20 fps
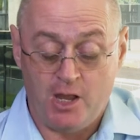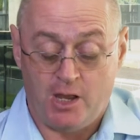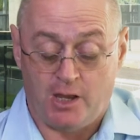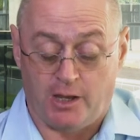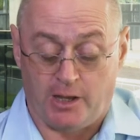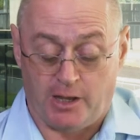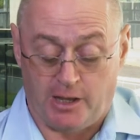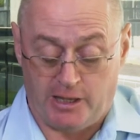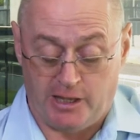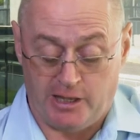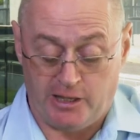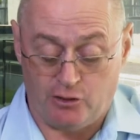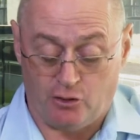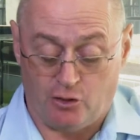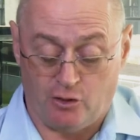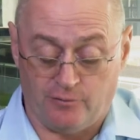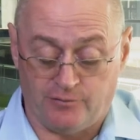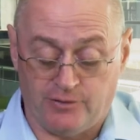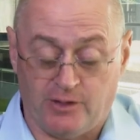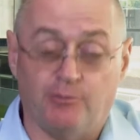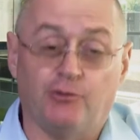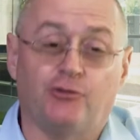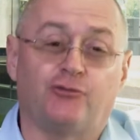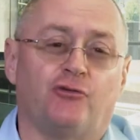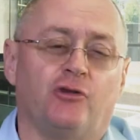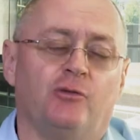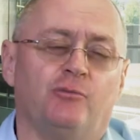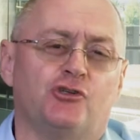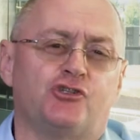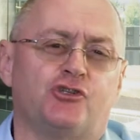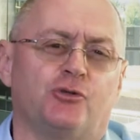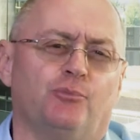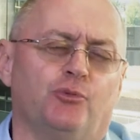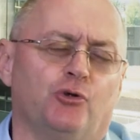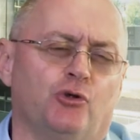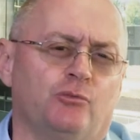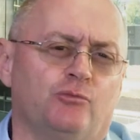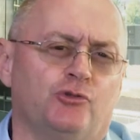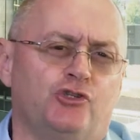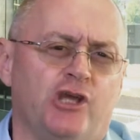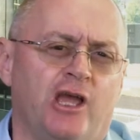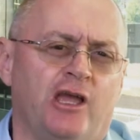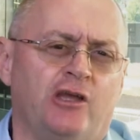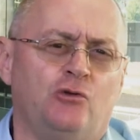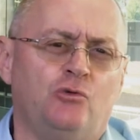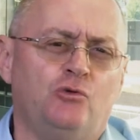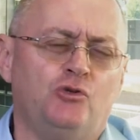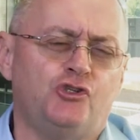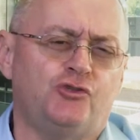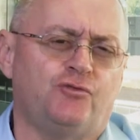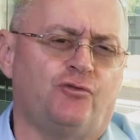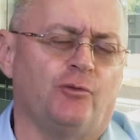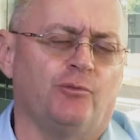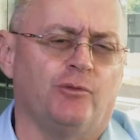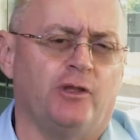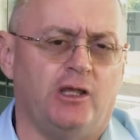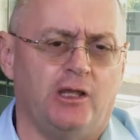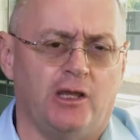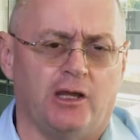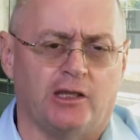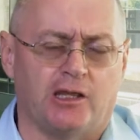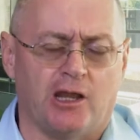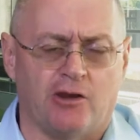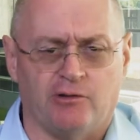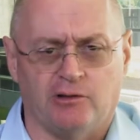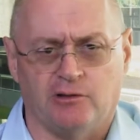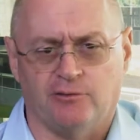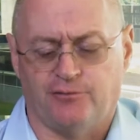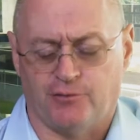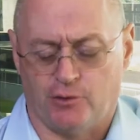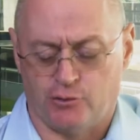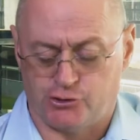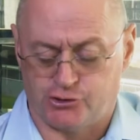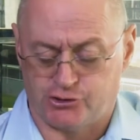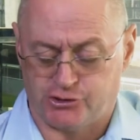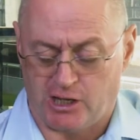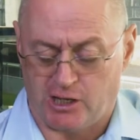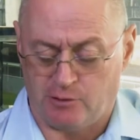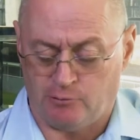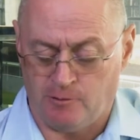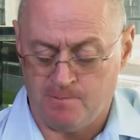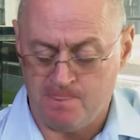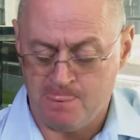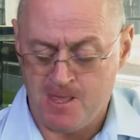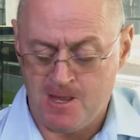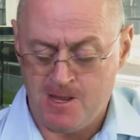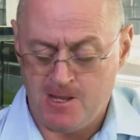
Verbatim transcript: Uh, ahead of number three, Mr. Boom Jangles from the uh, Gary LaFoe stable.